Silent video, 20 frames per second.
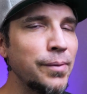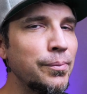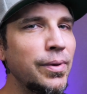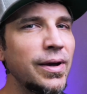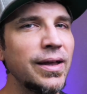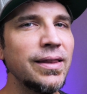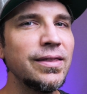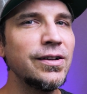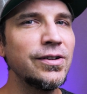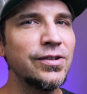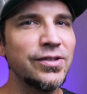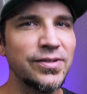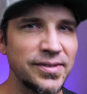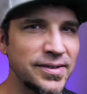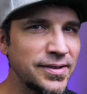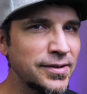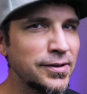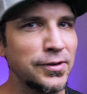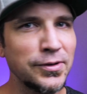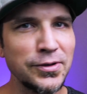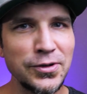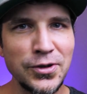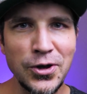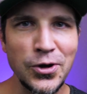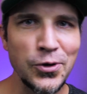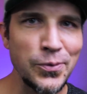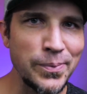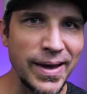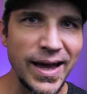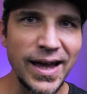but they're still
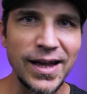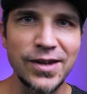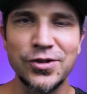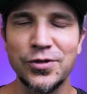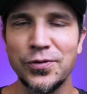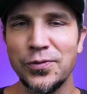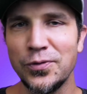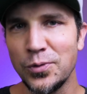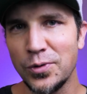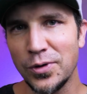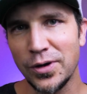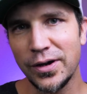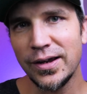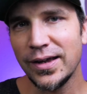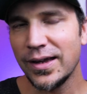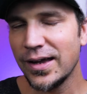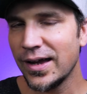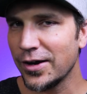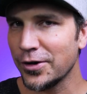no match for